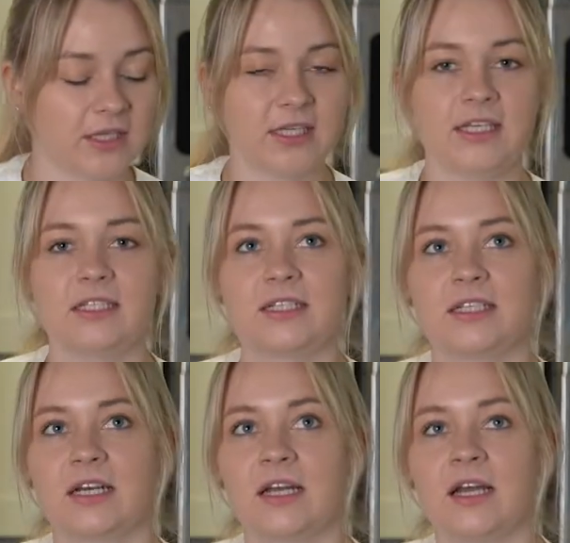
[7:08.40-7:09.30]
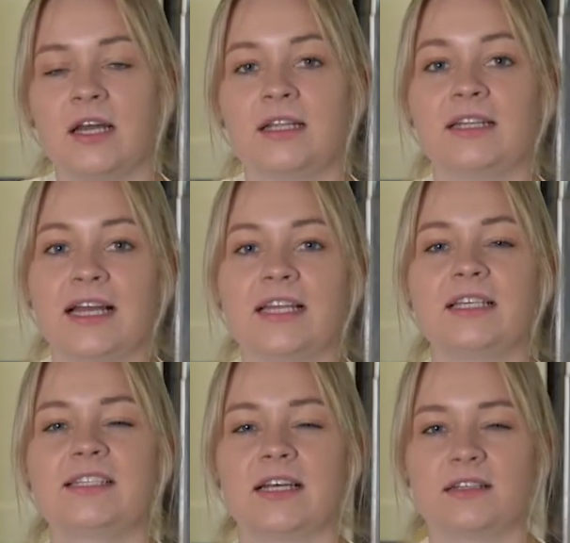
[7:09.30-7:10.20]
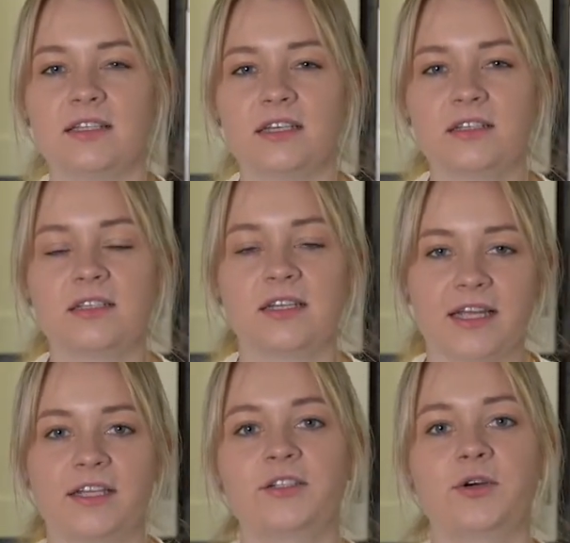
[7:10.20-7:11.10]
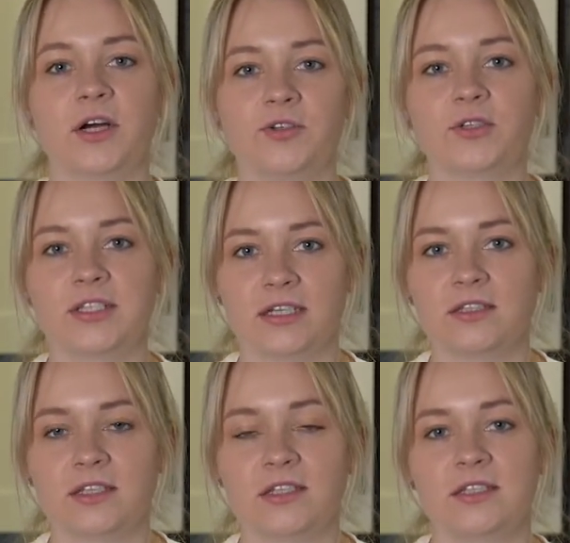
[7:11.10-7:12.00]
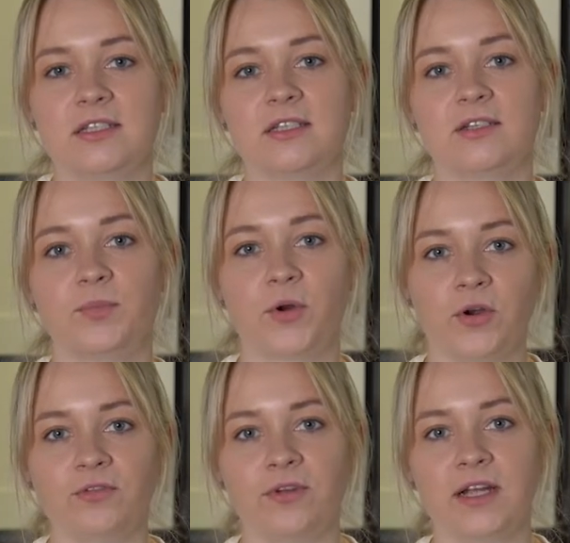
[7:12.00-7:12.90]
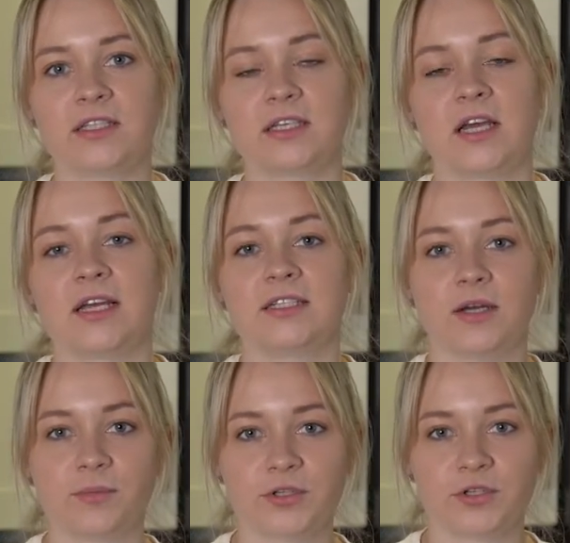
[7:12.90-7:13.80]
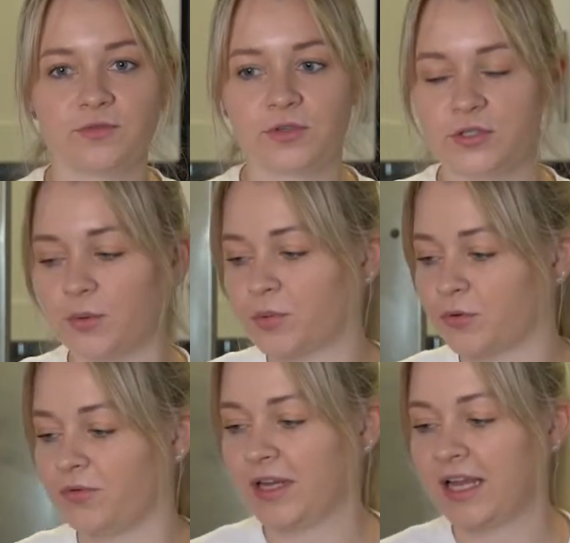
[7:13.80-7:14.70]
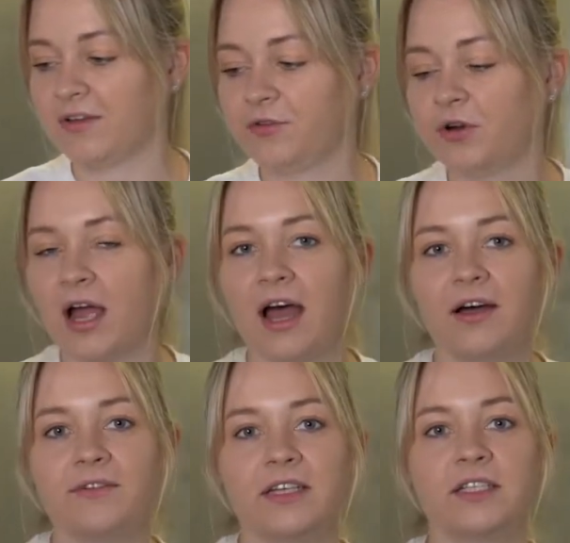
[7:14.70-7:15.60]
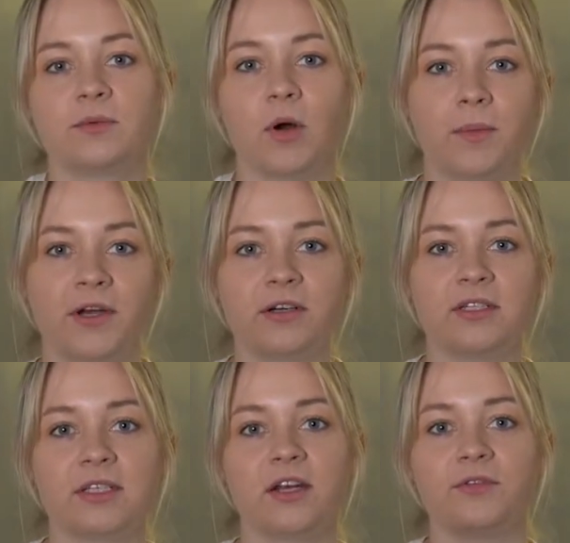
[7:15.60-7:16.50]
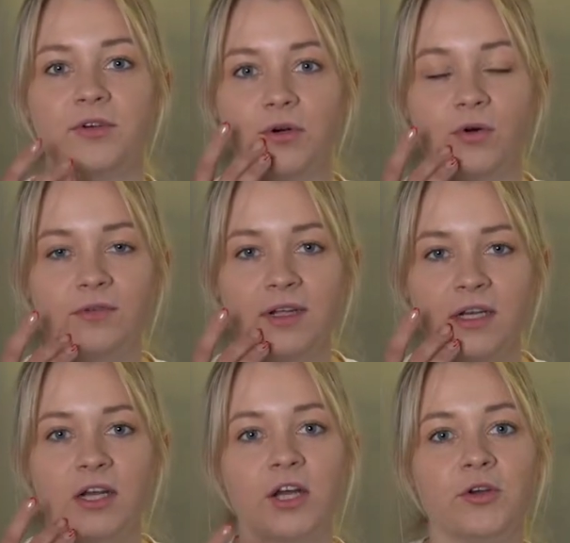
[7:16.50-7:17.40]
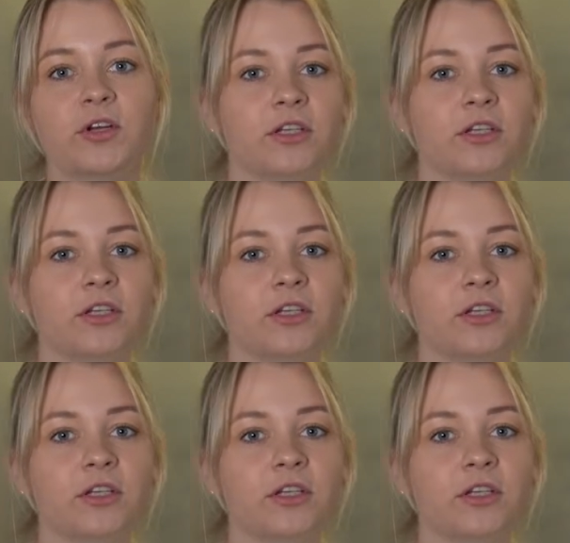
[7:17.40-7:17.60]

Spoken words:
least 90 Celsius, 90 to 100 Celsius. This is a perfect temperature for dough proofing. If you have a thermometer inside of your oven, you can